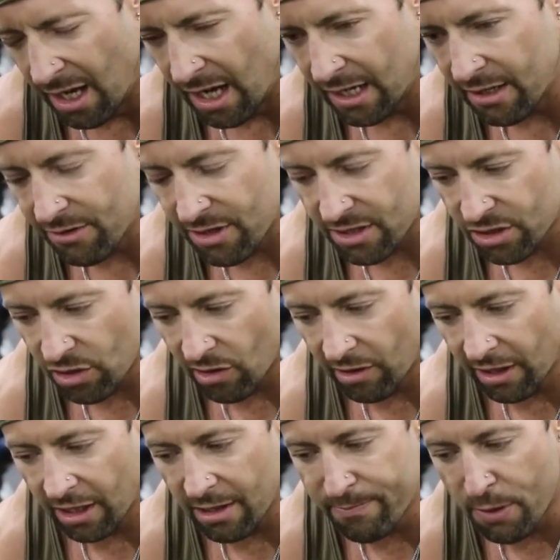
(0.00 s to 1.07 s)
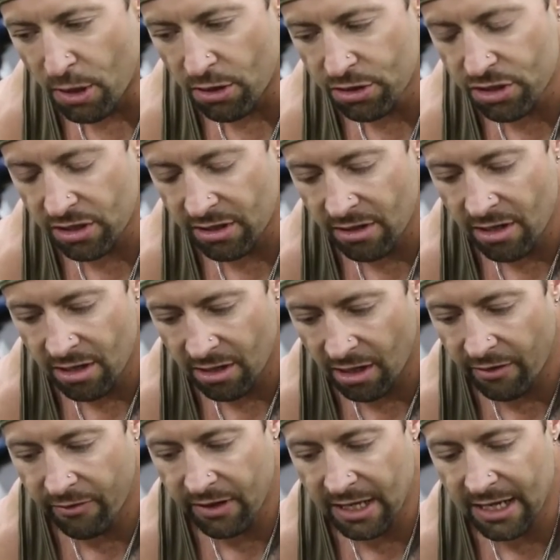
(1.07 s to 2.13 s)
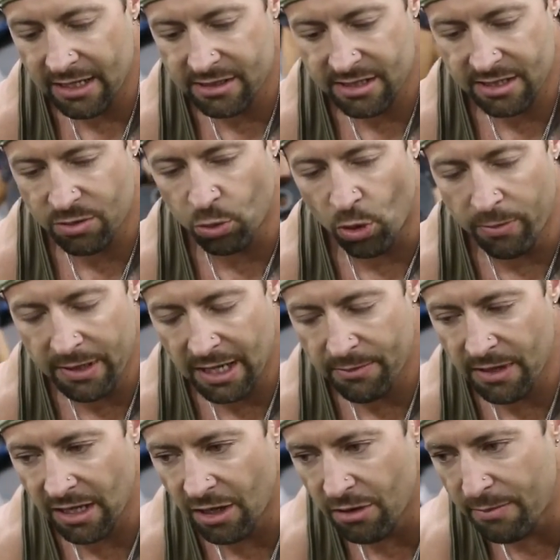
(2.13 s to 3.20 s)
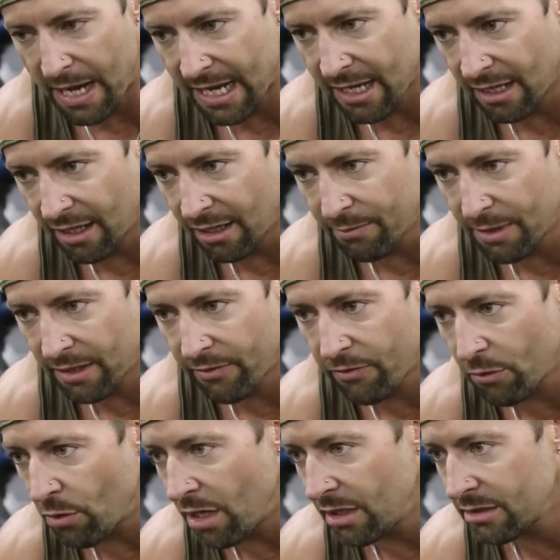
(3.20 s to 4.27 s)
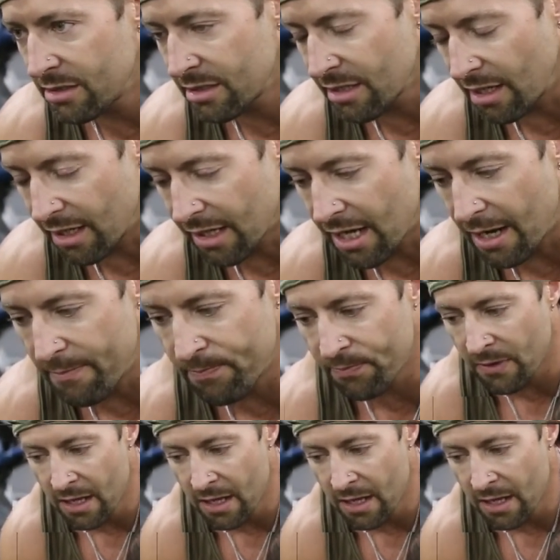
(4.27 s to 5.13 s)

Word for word: And you just saw a little portion of there, I was just warming up the lower back a little bit for what's gonna come.